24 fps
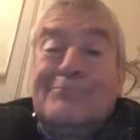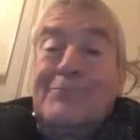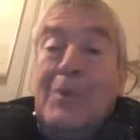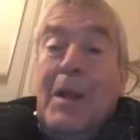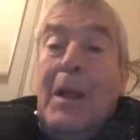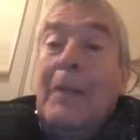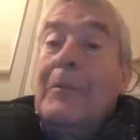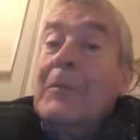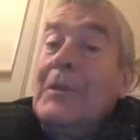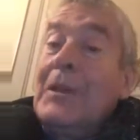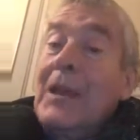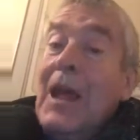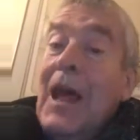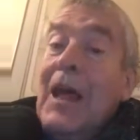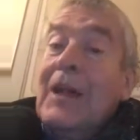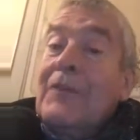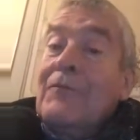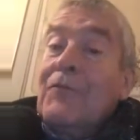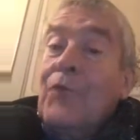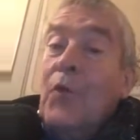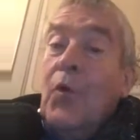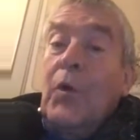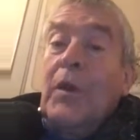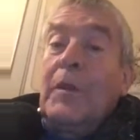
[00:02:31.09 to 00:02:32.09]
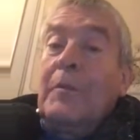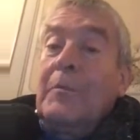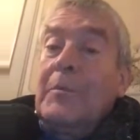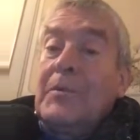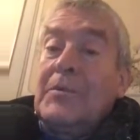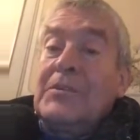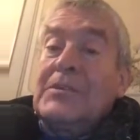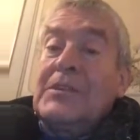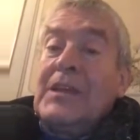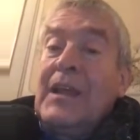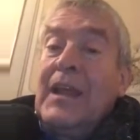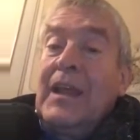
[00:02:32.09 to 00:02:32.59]
Probably not
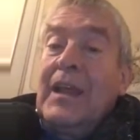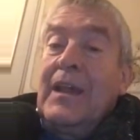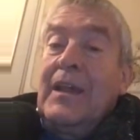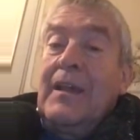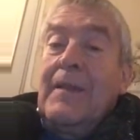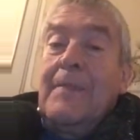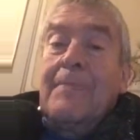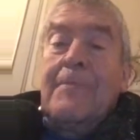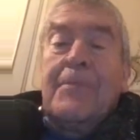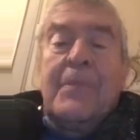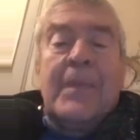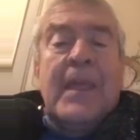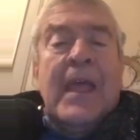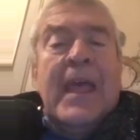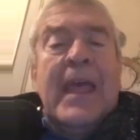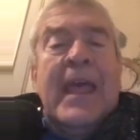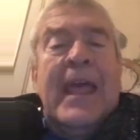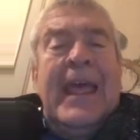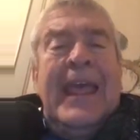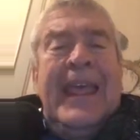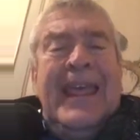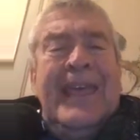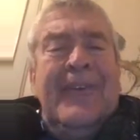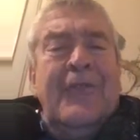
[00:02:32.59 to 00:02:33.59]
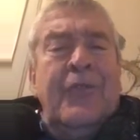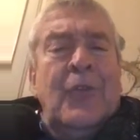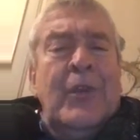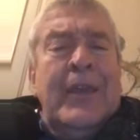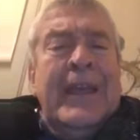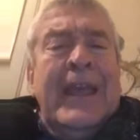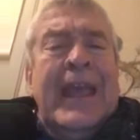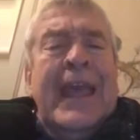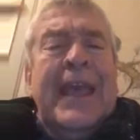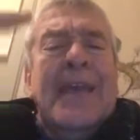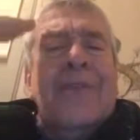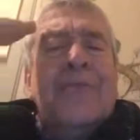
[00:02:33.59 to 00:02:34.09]
40%. If we
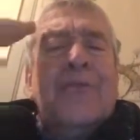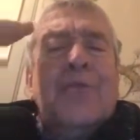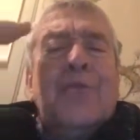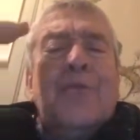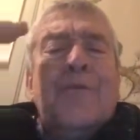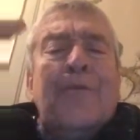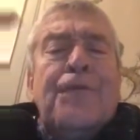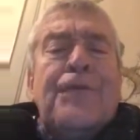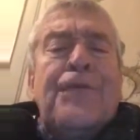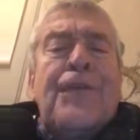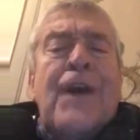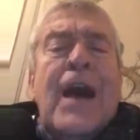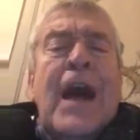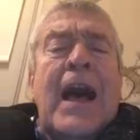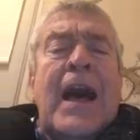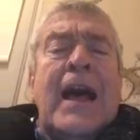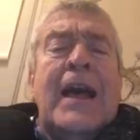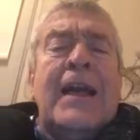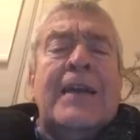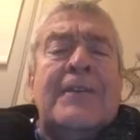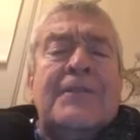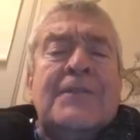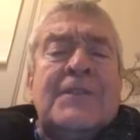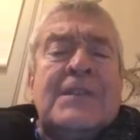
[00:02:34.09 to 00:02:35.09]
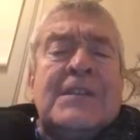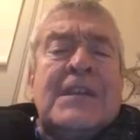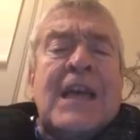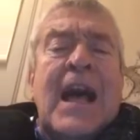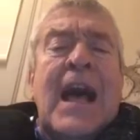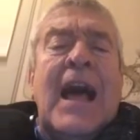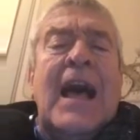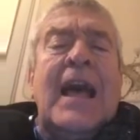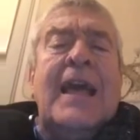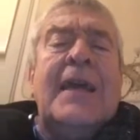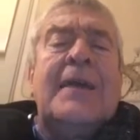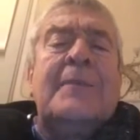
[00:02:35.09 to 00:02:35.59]
gave you five
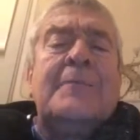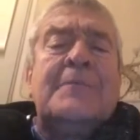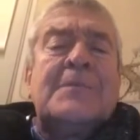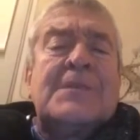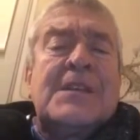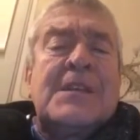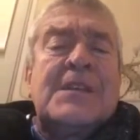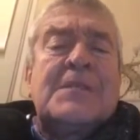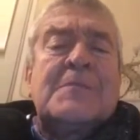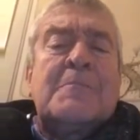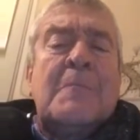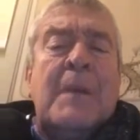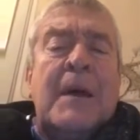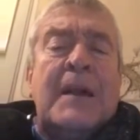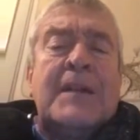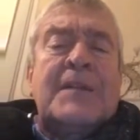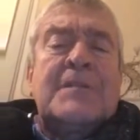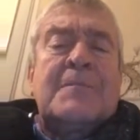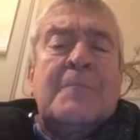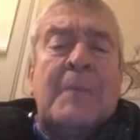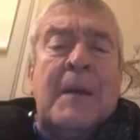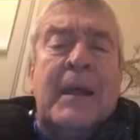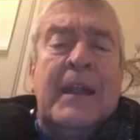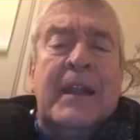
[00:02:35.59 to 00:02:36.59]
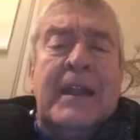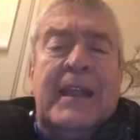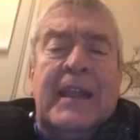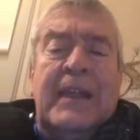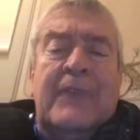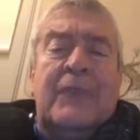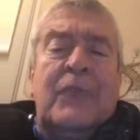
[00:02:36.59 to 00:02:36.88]
times as much money,